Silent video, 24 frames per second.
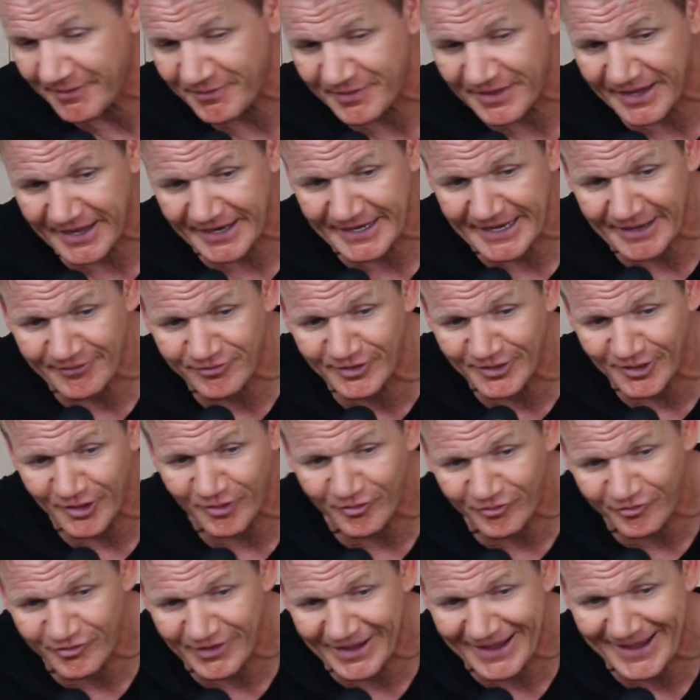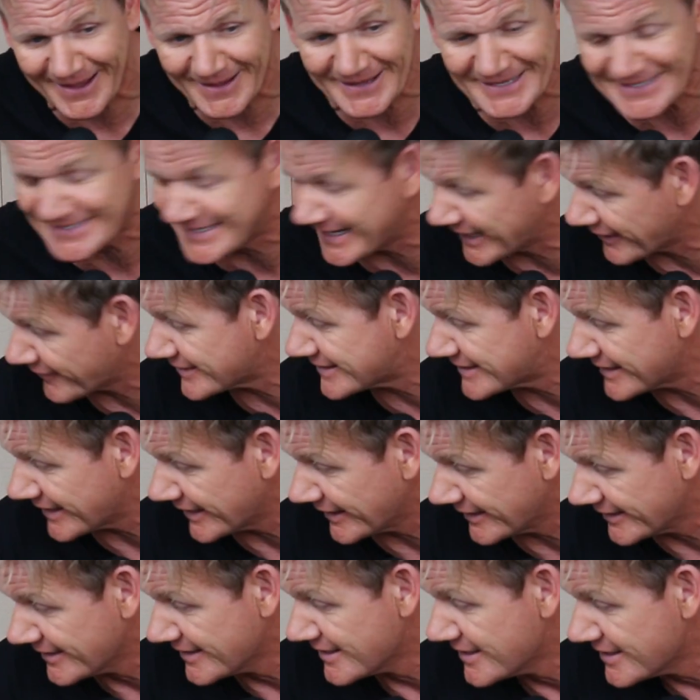their level of integrity.
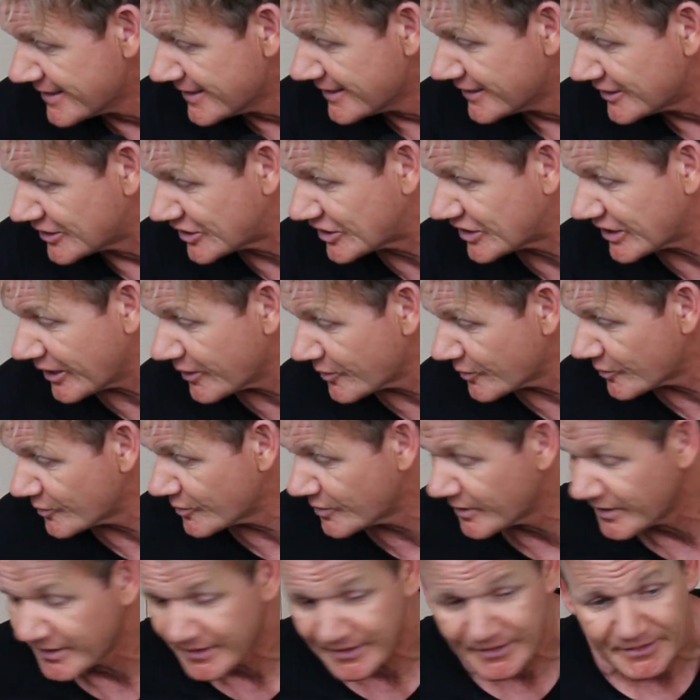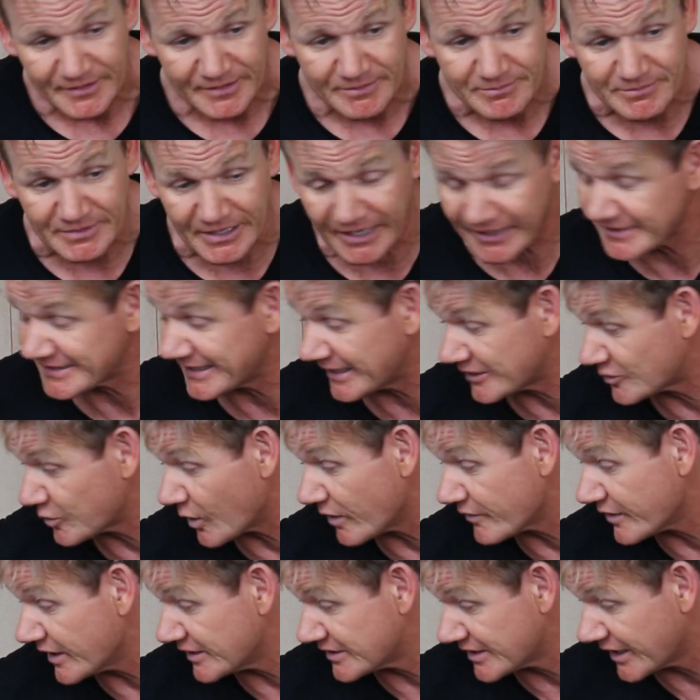So, like I said,
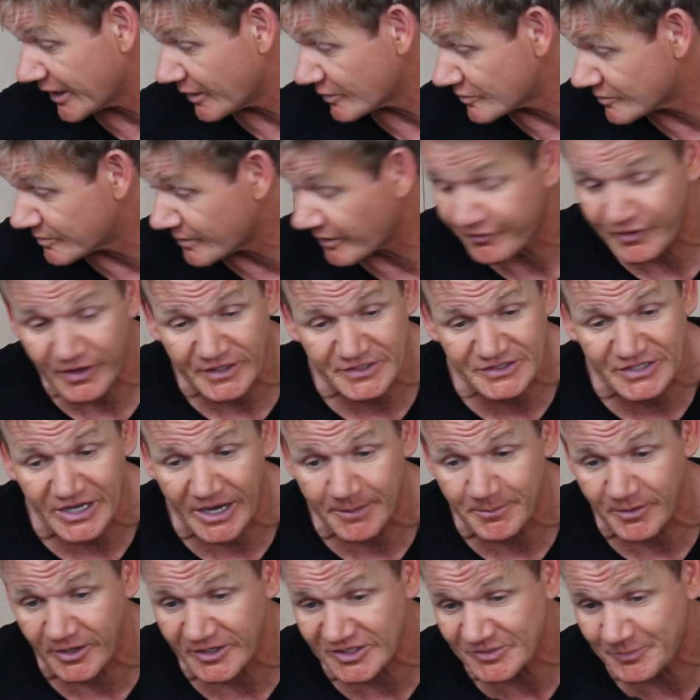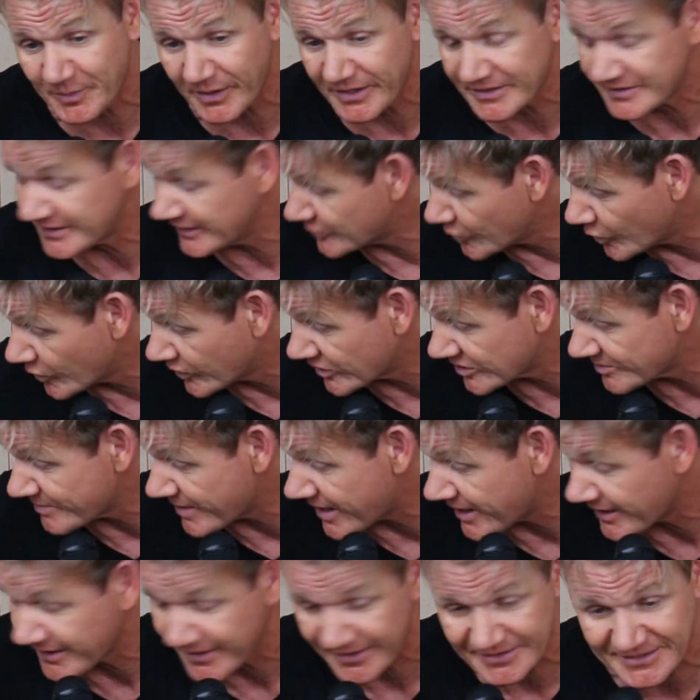12 years ago was the first time I experienced these local
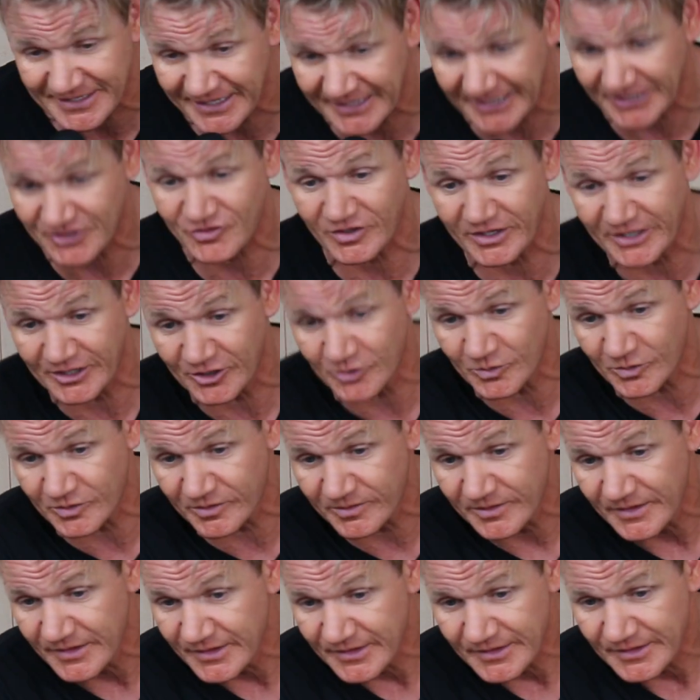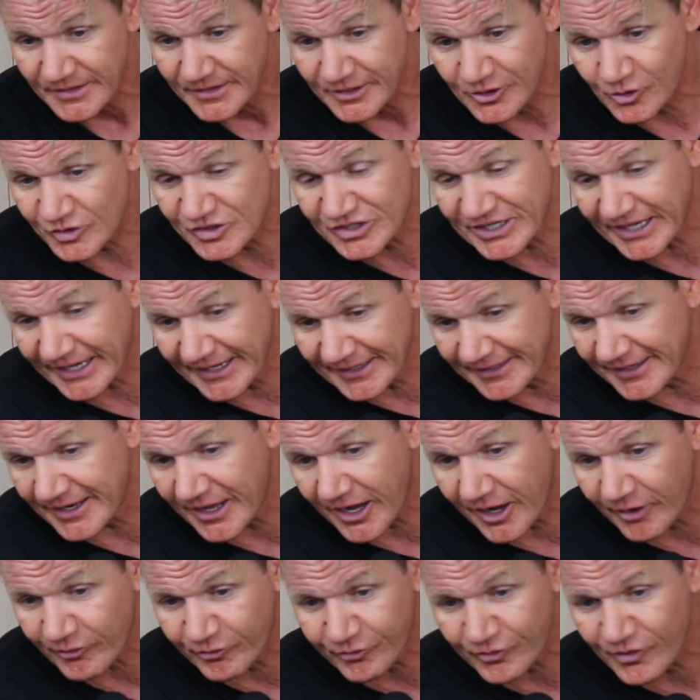markets, and literally you're seeing
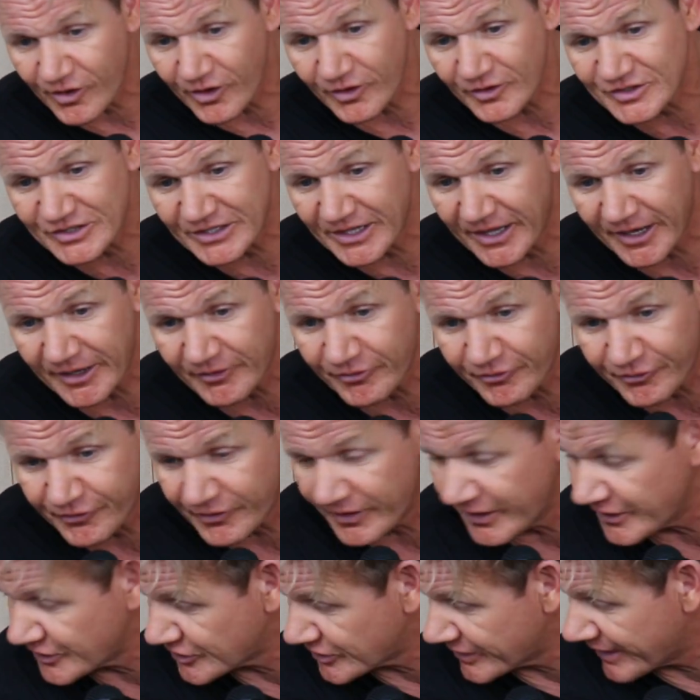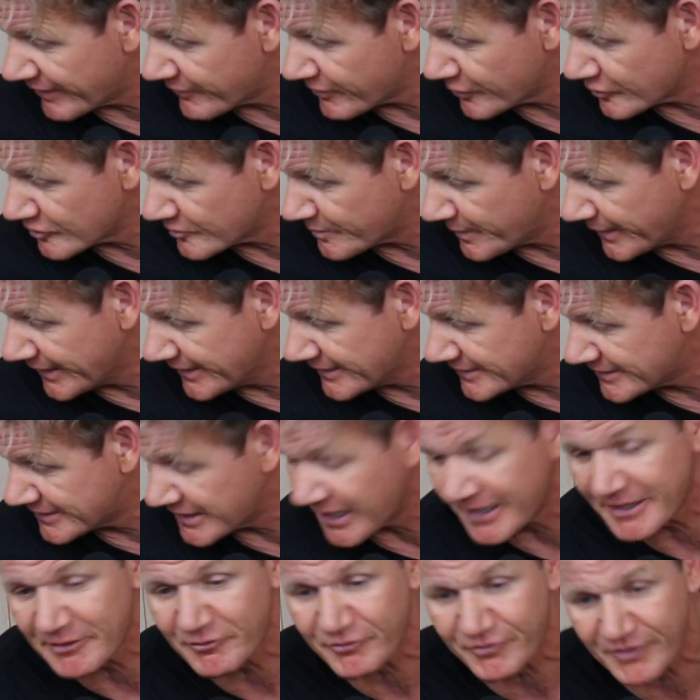live frogs, live fish, and everything
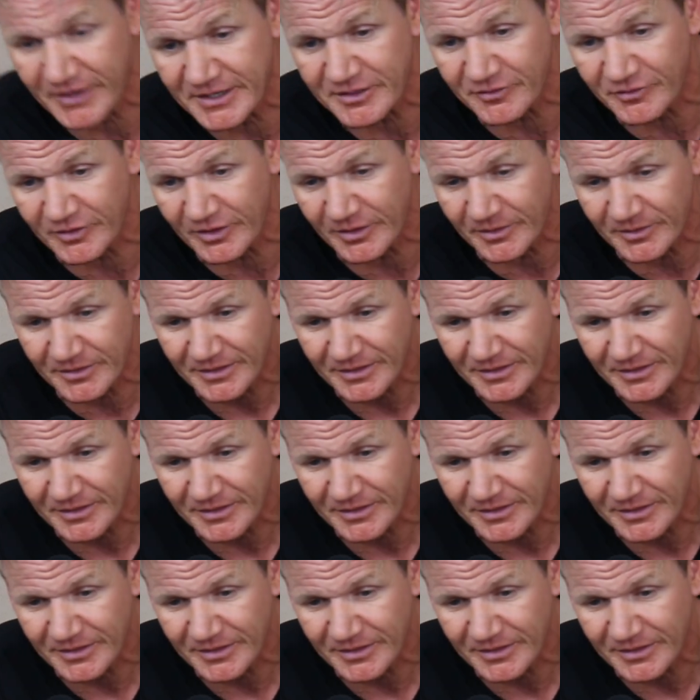done in front of you.